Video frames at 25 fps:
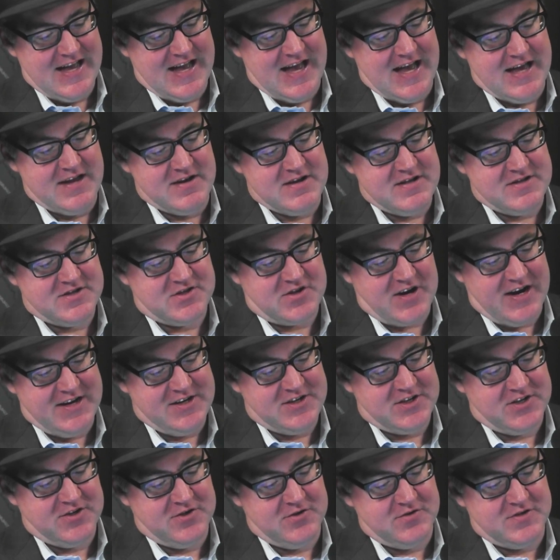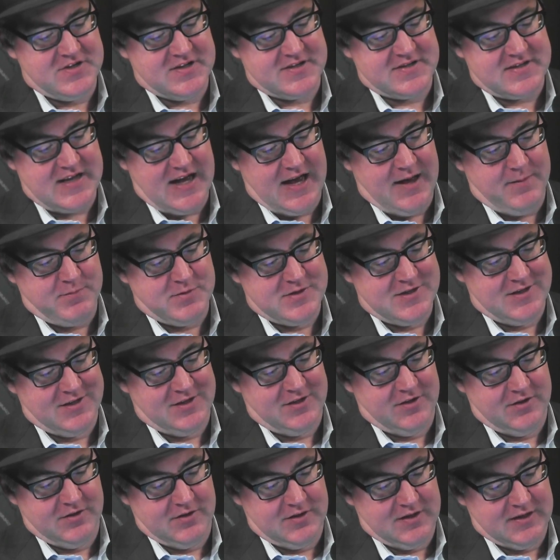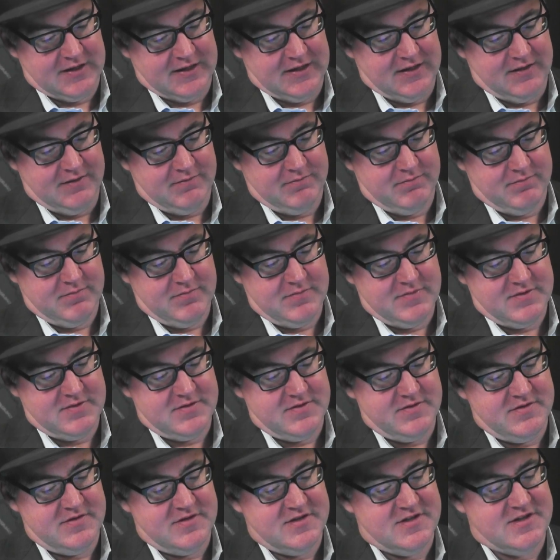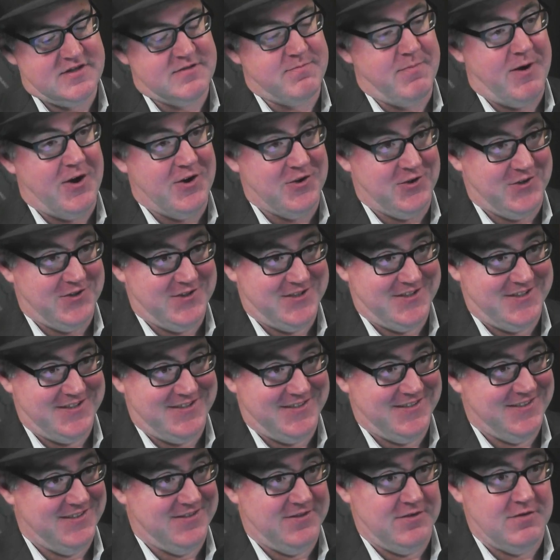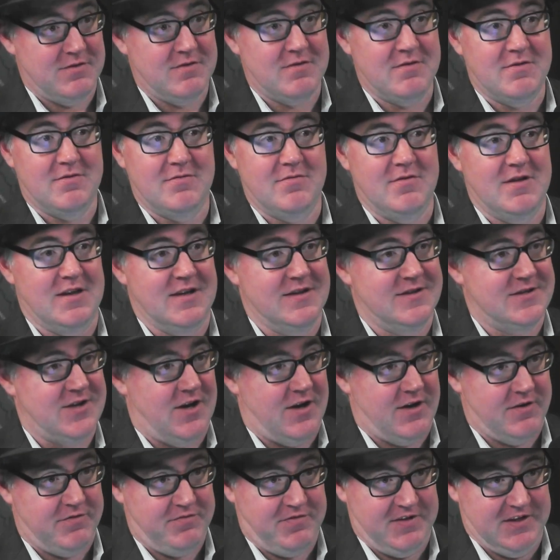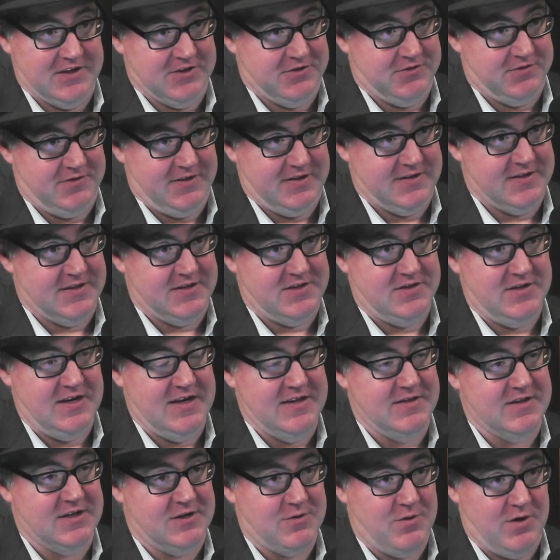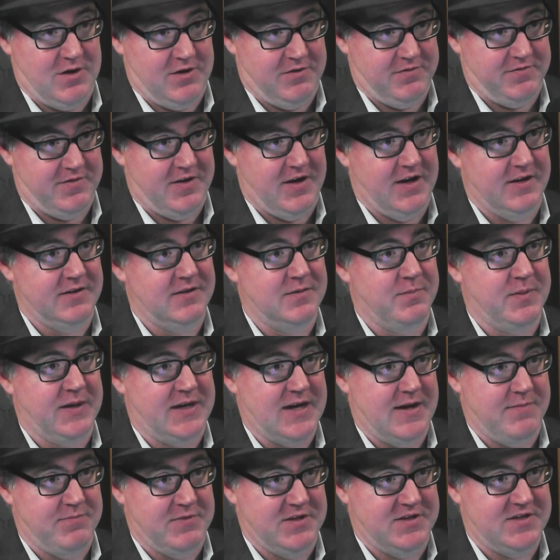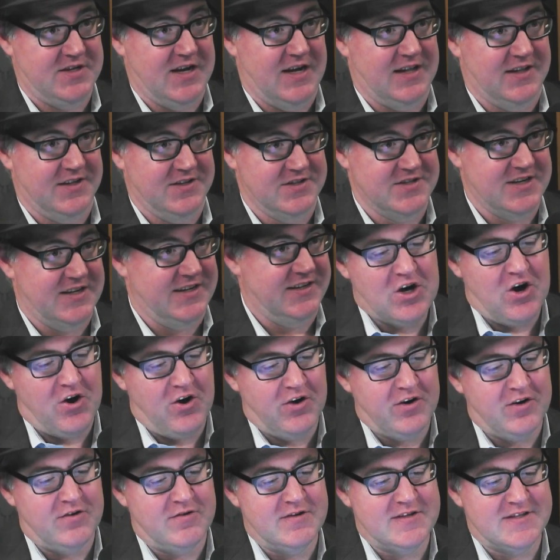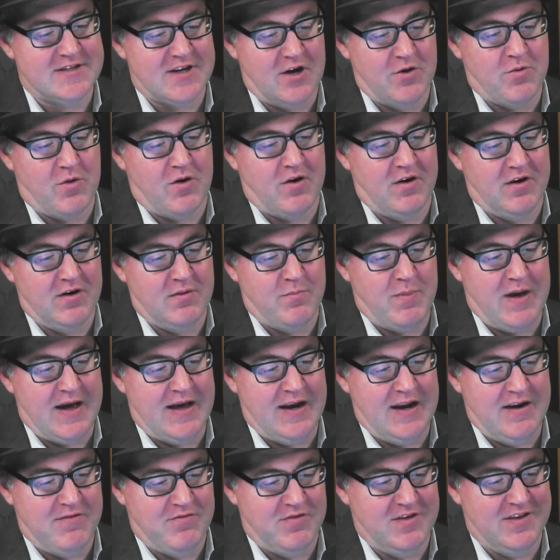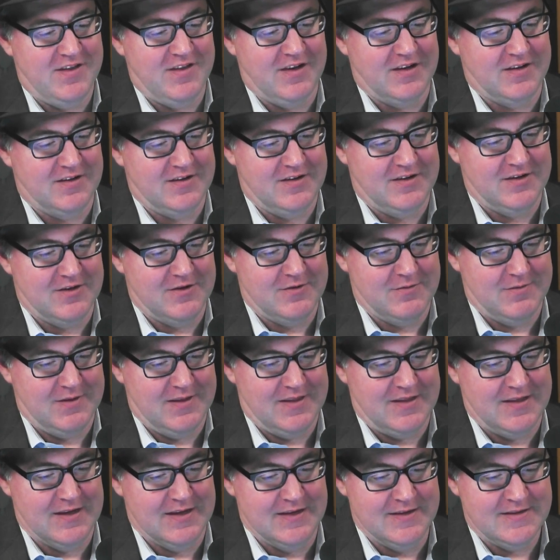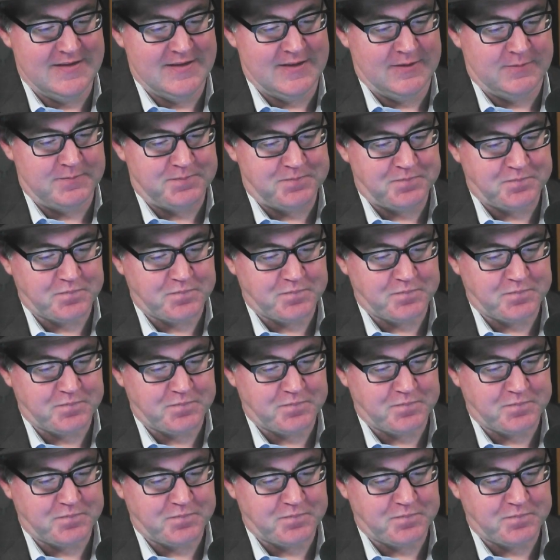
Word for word: And Australia two just absolutely smokes the entire field in the in the qualifying to become the challenger. Conner is so worried about everything to do with this